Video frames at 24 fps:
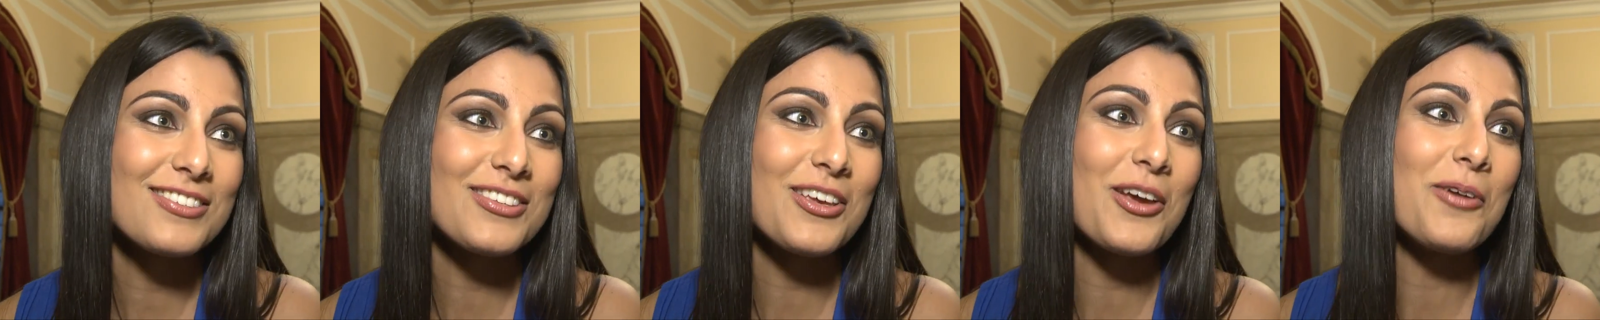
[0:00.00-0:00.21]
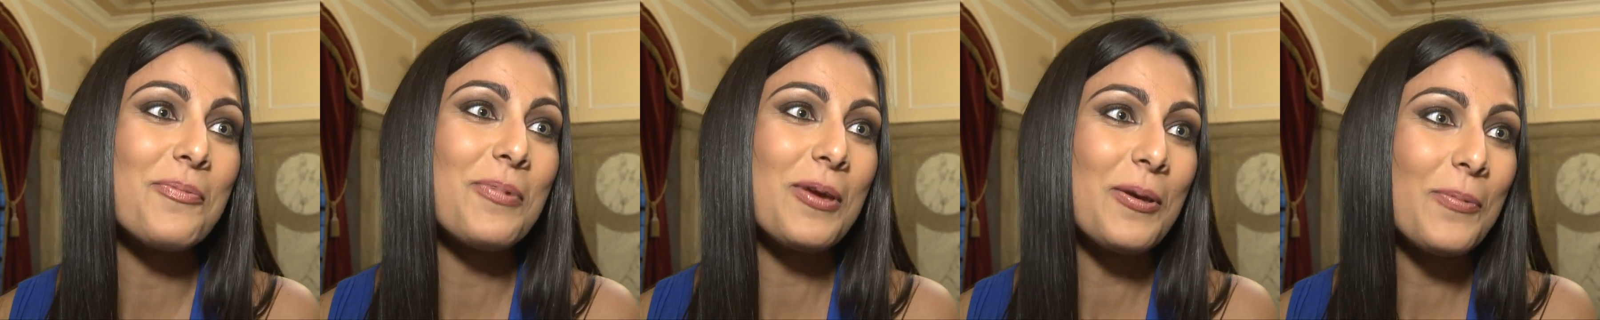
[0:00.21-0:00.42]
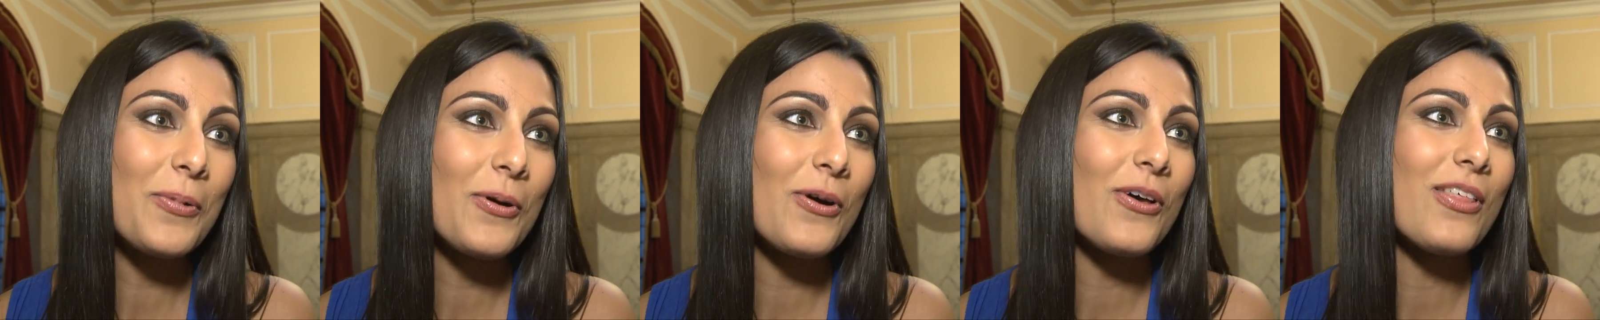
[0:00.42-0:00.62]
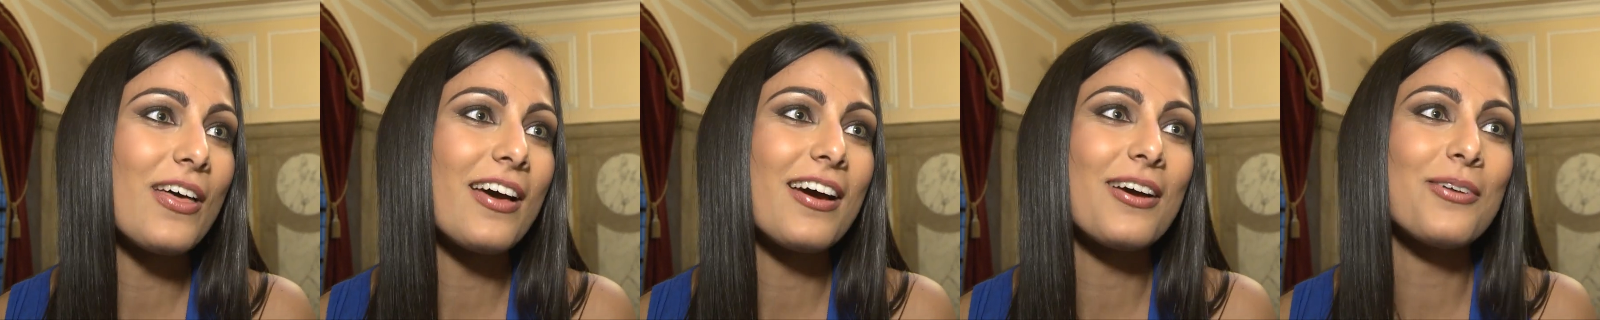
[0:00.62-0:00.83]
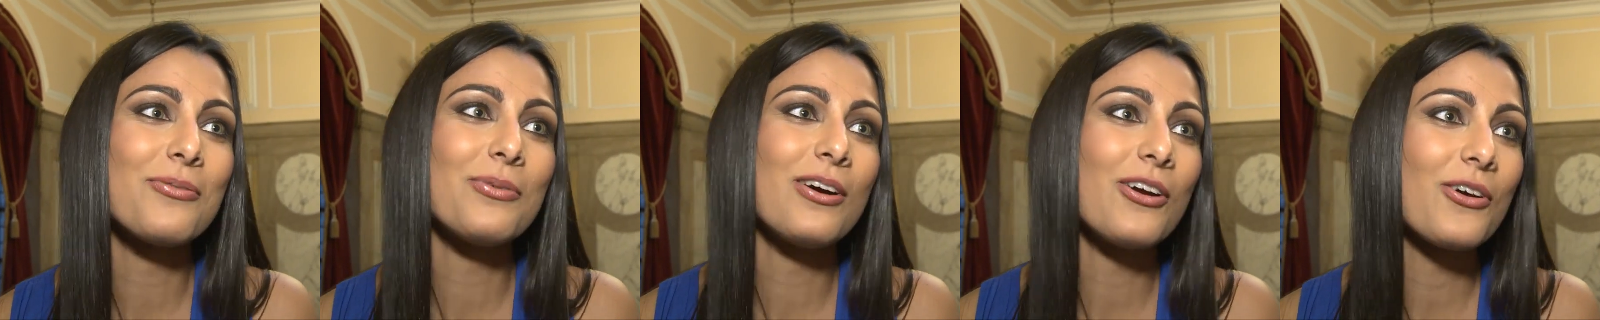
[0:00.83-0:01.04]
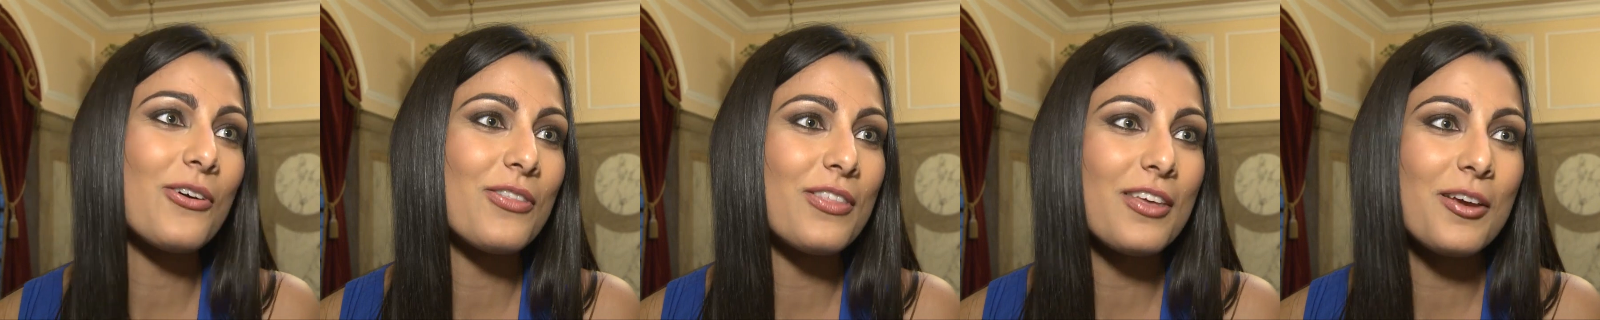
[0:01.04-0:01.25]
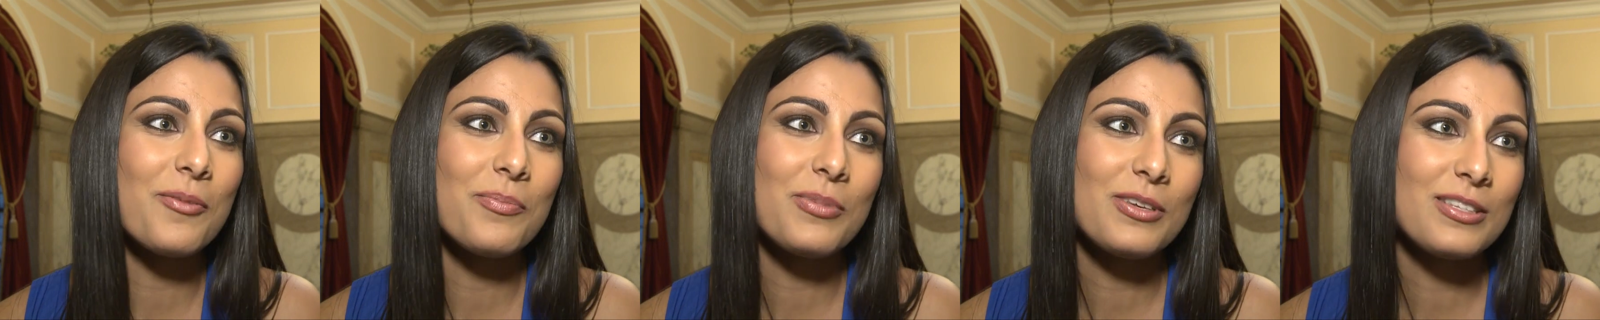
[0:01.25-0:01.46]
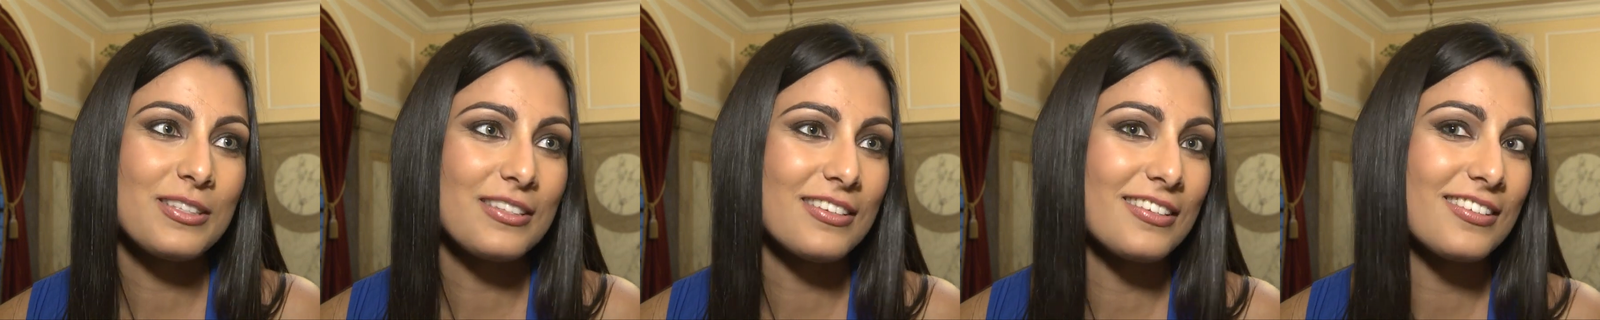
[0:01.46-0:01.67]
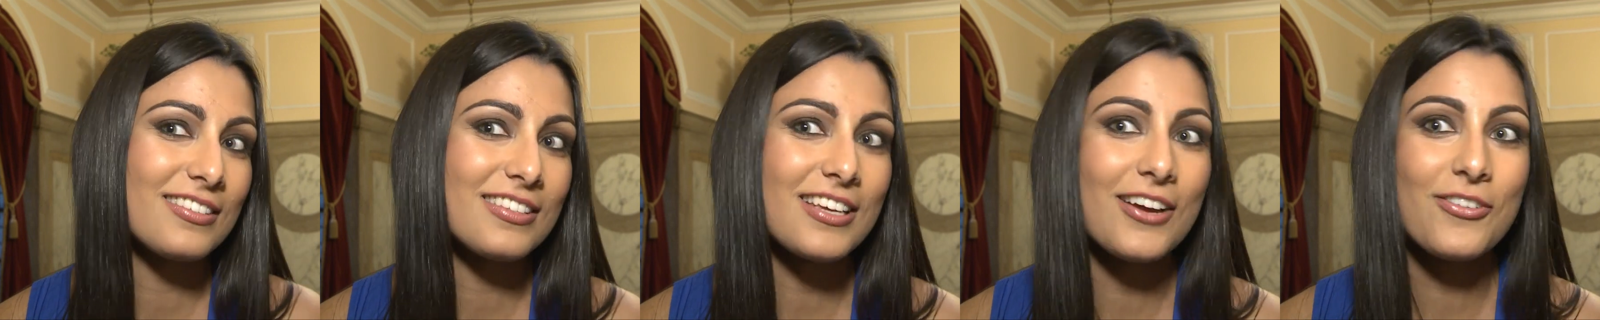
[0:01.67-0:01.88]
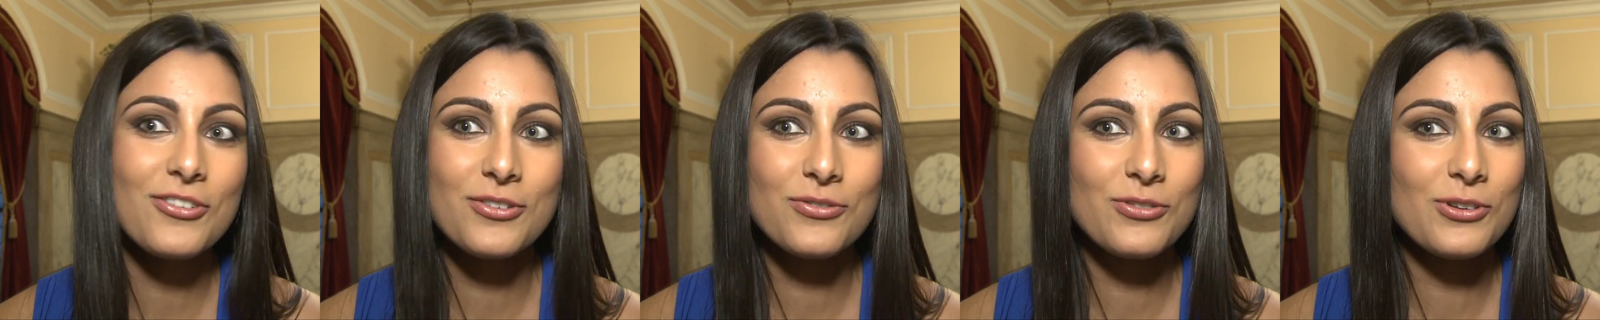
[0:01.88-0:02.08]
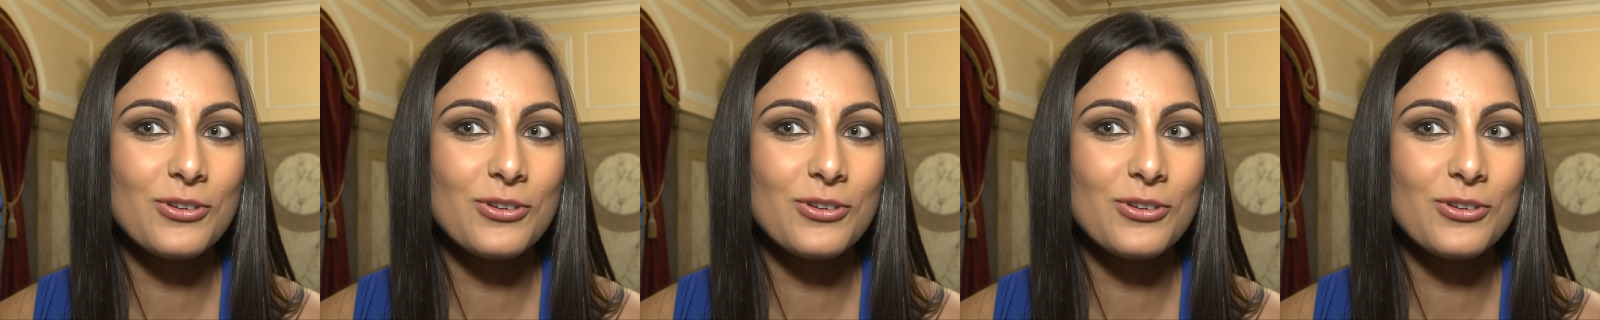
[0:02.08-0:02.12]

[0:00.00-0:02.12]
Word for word: so people that work on their business after